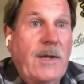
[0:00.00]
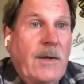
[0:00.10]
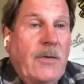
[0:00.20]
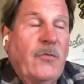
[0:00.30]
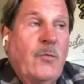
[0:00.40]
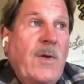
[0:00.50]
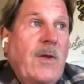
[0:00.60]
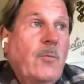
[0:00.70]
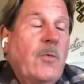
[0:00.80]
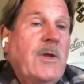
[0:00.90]
is
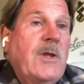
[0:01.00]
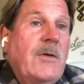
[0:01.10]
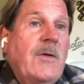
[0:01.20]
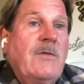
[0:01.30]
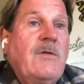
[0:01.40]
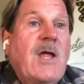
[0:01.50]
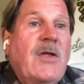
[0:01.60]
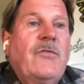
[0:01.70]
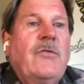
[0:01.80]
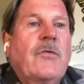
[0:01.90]
when we, in
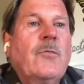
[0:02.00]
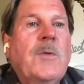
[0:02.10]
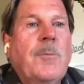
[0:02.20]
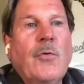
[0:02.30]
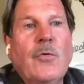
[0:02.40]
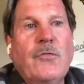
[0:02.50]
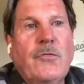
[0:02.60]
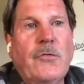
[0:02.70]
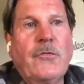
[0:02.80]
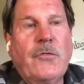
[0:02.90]
1996, we
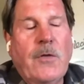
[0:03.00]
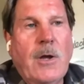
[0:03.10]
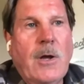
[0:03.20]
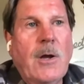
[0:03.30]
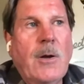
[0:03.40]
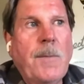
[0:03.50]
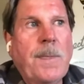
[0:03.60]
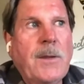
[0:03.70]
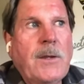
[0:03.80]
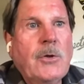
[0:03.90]
purchased, a
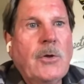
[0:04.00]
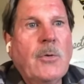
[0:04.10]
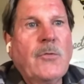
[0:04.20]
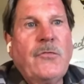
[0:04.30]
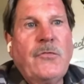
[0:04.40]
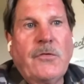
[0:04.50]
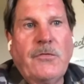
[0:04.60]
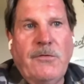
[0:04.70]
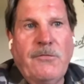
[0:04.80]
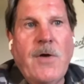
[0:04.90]

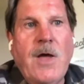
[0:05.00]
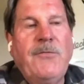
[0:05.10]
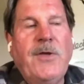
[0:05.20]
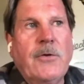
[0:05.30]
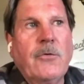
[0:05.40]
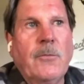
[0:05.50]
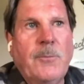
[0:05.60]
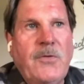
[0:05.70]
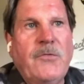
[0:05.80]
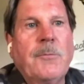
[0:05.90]
65-acre
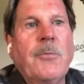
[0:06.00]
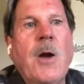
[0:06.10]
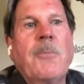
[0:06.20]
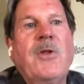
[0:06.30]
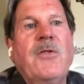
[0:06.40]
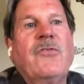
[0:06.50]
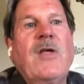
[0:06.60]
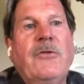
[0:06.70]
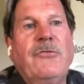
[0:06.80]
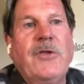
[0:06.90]
piece of property in the
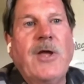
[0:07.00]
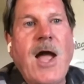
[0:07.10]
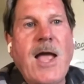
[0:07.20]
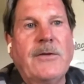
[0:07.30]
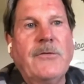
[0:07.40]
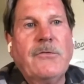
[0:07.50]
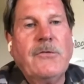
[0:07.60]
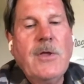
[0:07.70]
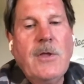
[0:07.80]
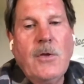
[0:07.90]
San Lucia Highlands,
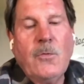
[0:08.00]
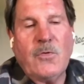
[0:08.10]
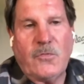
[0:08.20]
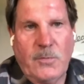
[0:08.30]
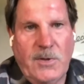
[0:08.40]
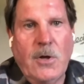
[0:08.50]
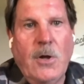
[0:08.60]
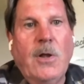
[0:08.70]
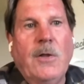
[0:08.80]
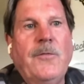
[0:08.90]
which we
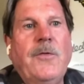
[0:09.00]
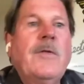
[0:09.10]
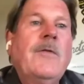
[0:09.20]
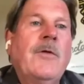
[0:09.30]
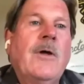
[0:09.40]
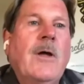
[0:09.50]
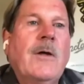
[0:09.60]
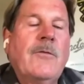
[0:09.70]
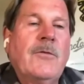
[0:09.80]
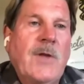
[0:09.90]
called
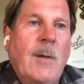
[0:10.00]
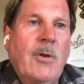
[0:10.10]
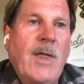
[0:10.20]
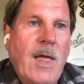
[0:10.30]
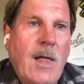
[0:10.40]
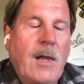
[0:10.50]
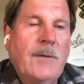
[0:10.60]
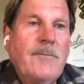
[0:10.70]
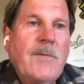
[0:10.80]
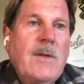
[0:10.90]
the Double
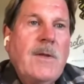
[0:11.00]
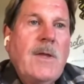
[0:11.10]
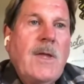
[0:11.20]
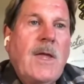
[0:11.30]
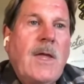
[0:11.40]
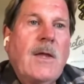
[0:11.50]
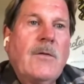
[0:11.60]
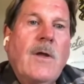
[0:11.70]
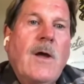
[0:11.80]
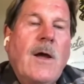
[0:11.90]
L. And